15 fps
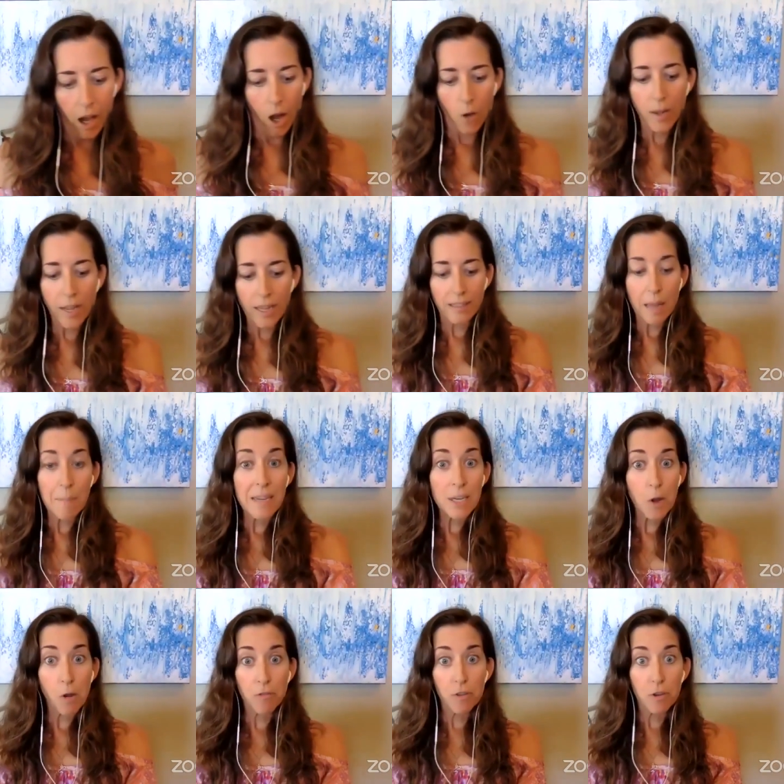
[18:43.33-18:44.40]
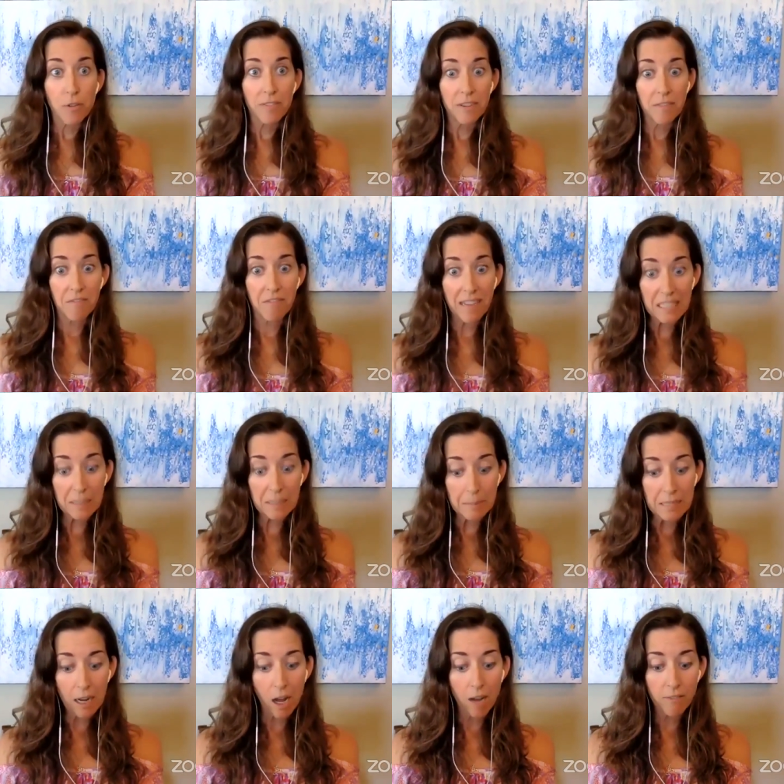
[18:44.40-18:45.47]
Okay, let me know if you have
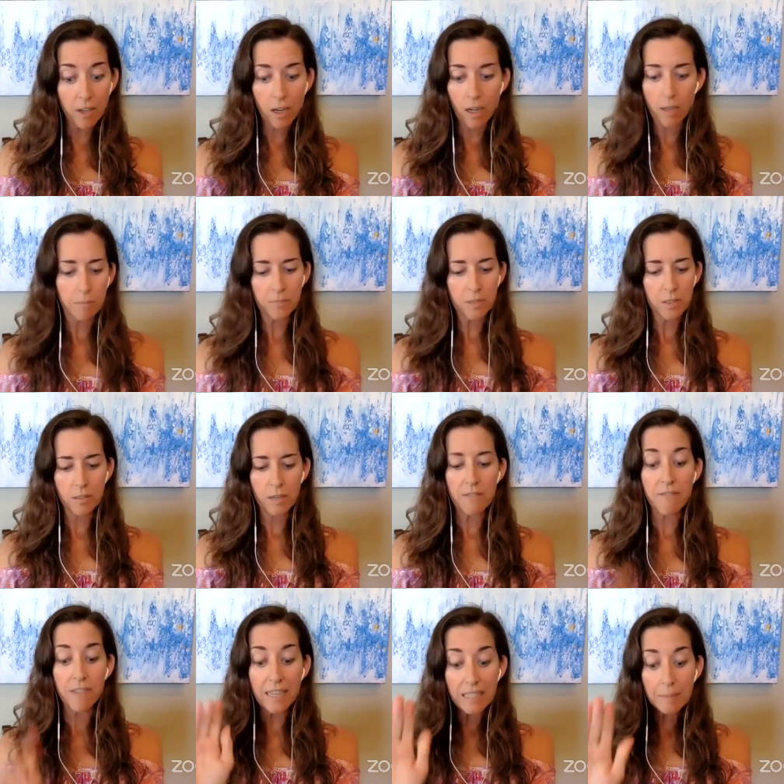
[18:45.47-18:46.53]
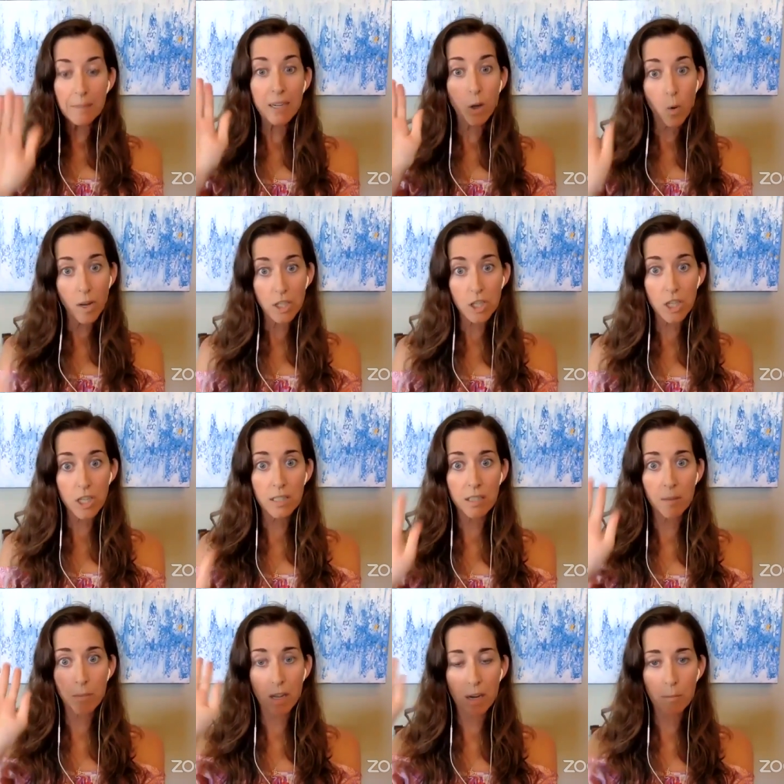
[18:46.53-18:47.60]
investment um, investment questions.
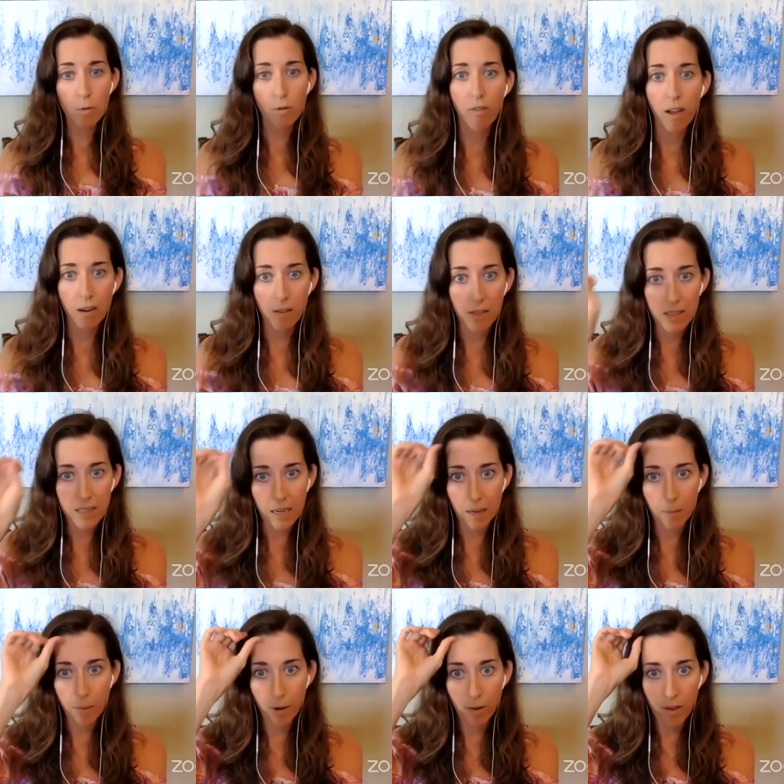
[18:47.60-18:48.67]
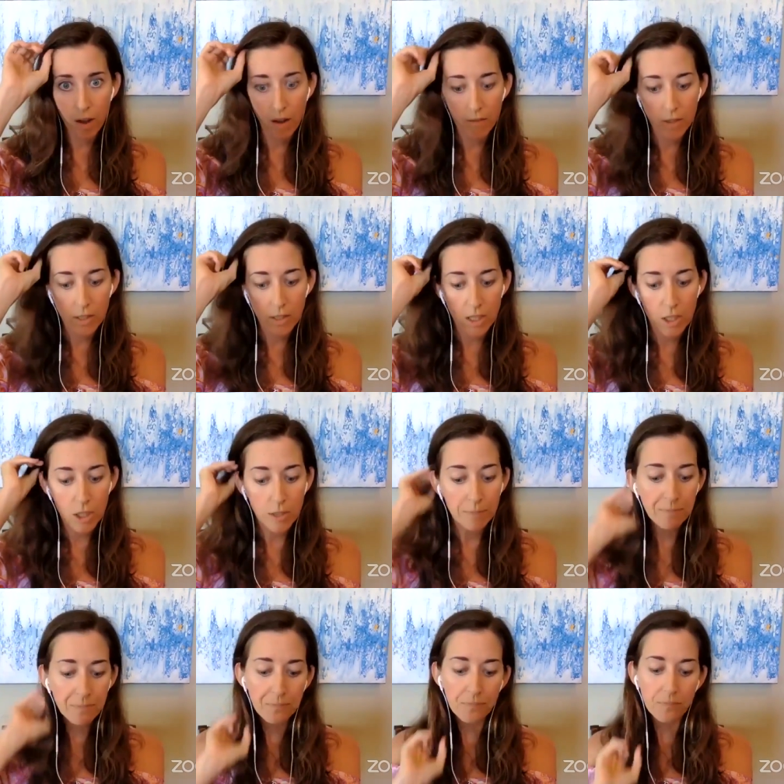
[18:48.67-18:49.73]
I'm going to move on to the second part of the
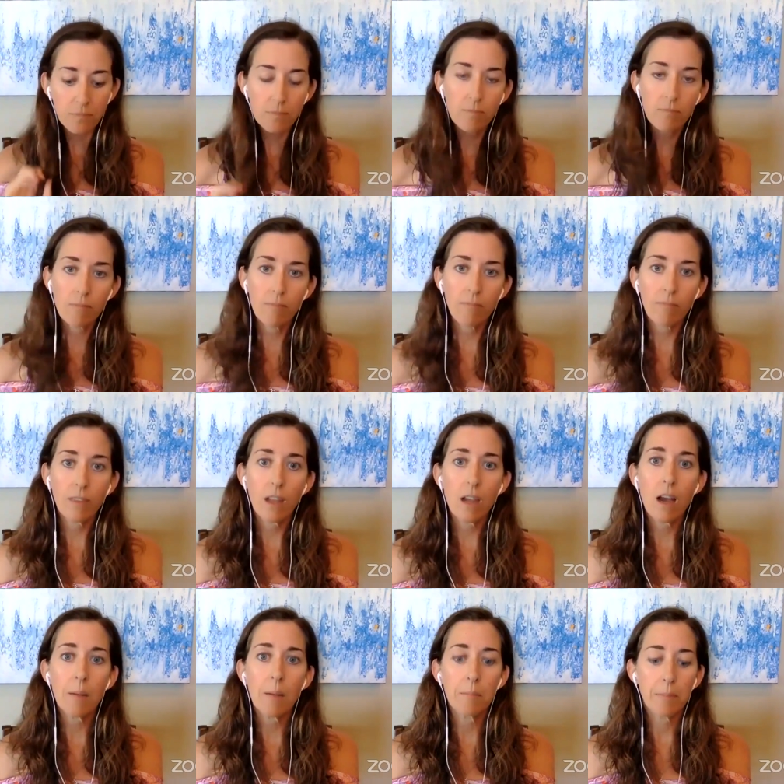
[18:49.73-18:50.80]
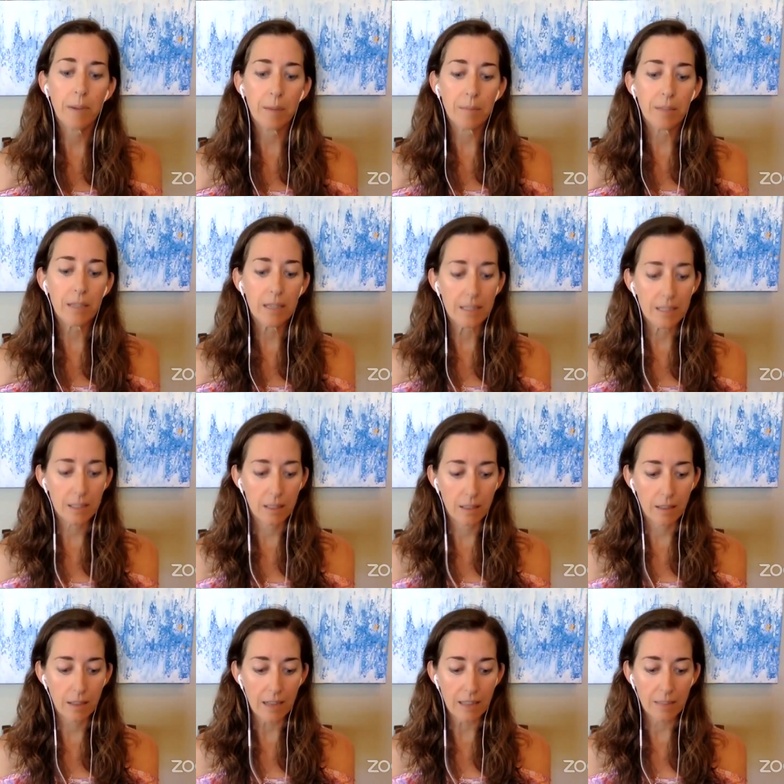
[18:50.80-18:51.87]
conversation, um, but please
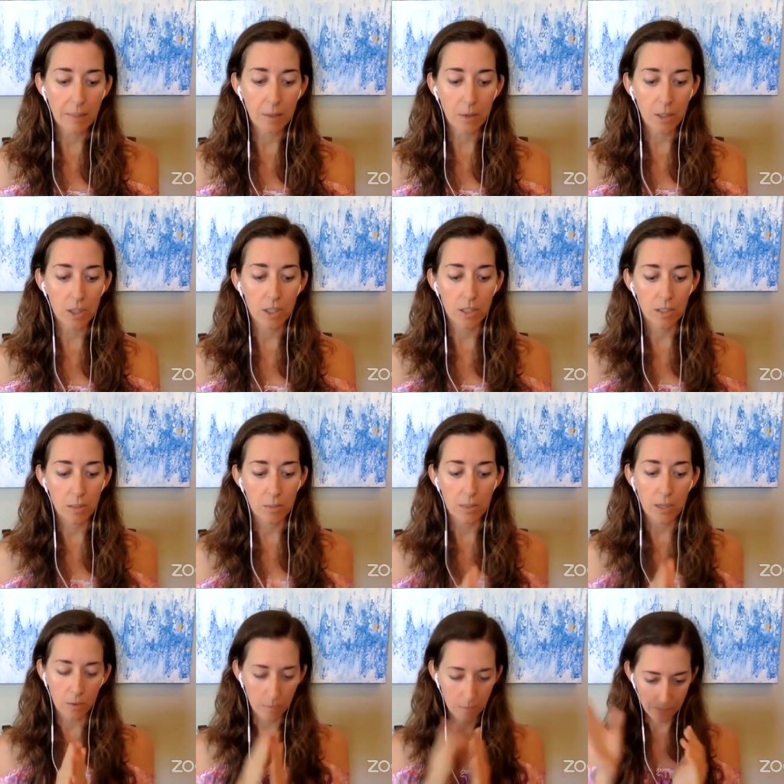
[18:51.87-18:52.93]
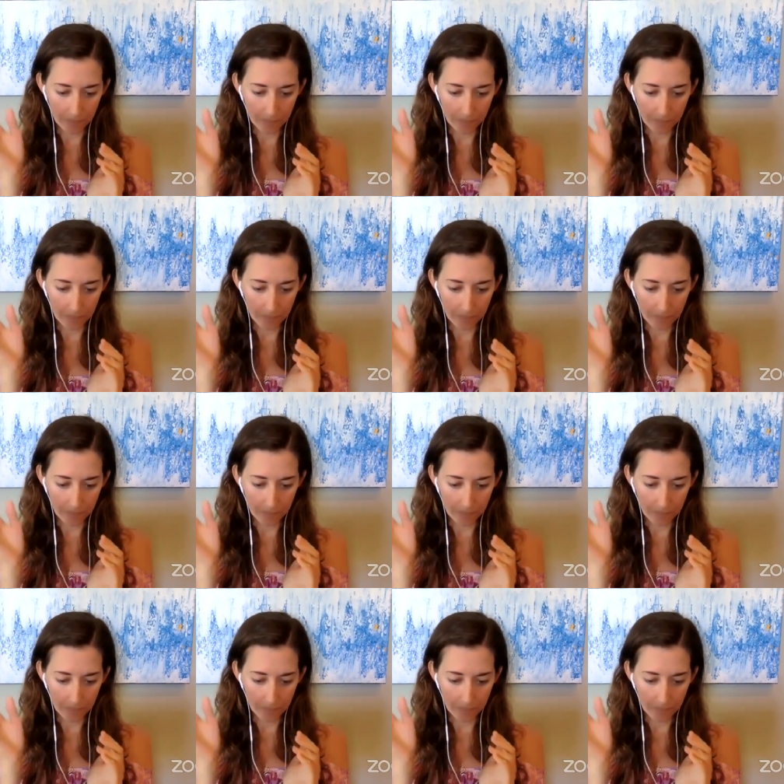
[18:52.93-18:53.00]
ask me questions as we go.